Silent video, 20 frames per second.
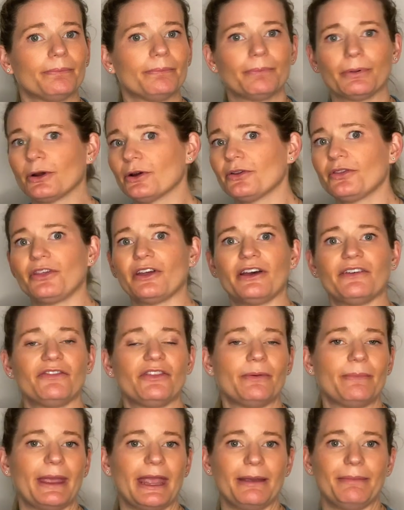birth of
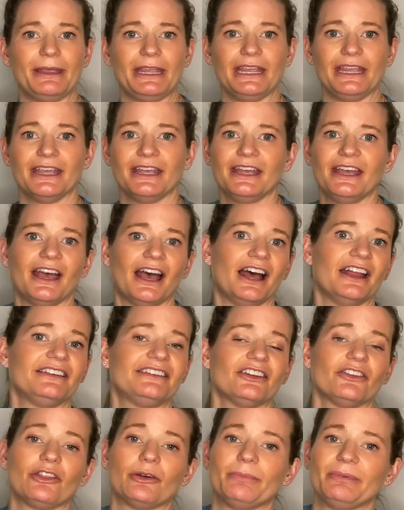the baby
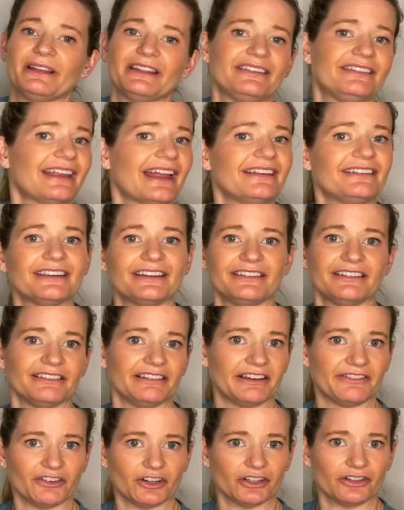until the placenta
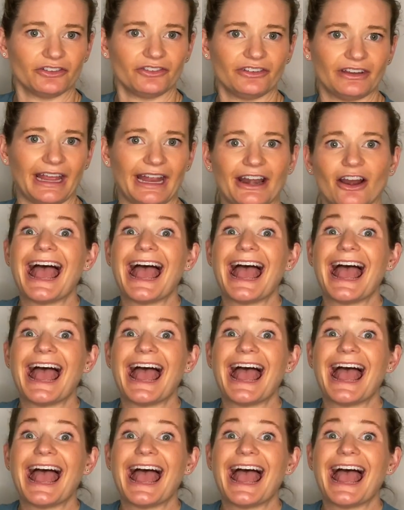delivers.